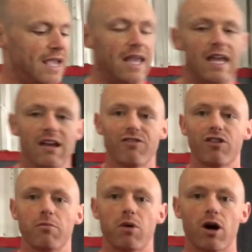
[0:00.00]
if
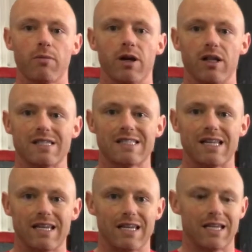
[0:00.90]
the barbell is
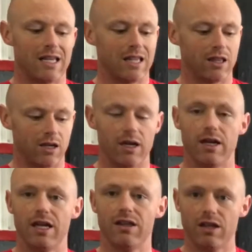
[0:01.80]
sitting
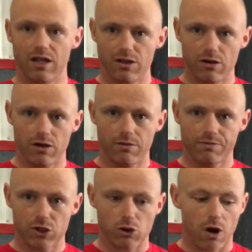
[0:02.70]
in the
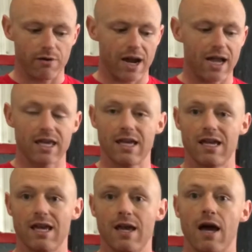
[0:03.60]
squat rack,
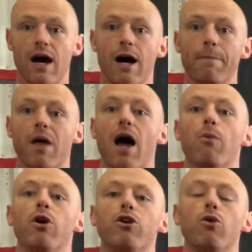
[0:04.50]
I
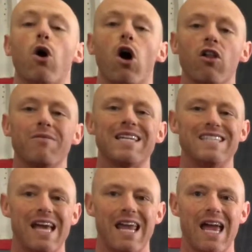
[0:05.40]
want to do all of my
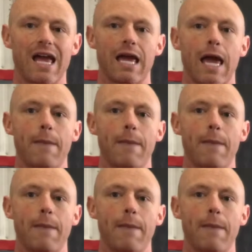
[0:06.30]
dead hang and